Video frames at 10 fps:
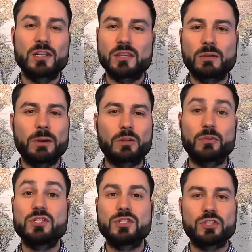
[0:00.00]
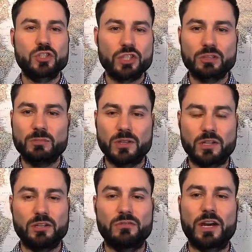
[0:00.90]
Think about a recent achievement that
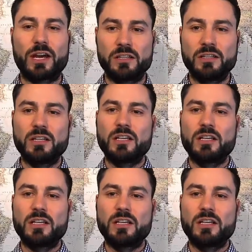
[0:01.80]
you've had.